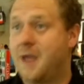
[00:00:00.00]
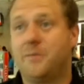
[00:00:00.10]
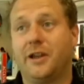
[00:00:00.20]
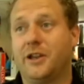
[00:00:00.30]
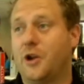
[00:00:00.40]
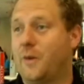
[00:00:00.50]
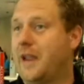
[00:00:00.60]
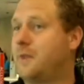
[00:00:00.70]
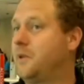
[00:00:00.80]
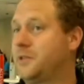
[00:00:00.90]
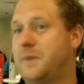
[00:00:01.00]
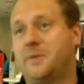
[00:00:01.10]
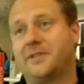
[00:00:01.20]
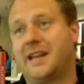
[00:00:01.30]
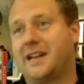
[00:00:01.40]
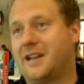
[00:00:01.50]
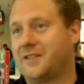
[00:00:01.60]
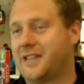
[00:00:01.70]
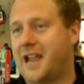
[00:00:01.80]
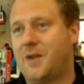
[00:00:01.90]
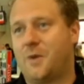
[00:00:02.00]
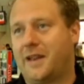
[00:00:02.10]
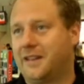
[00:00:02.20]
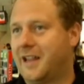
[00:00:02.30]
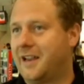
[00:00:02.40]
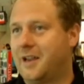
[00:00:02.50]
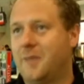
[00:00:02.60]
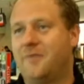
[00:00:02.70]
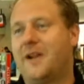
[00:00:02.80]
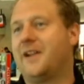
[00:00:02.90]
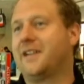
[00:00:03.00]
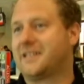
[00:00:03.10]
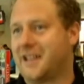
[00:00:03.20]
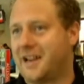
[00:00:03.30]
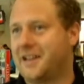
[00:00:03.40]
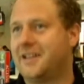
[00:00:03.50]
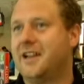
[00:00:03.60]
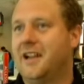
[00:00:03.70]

but you know, we had a bunch of people standing outside, waiting, lined up, very excited.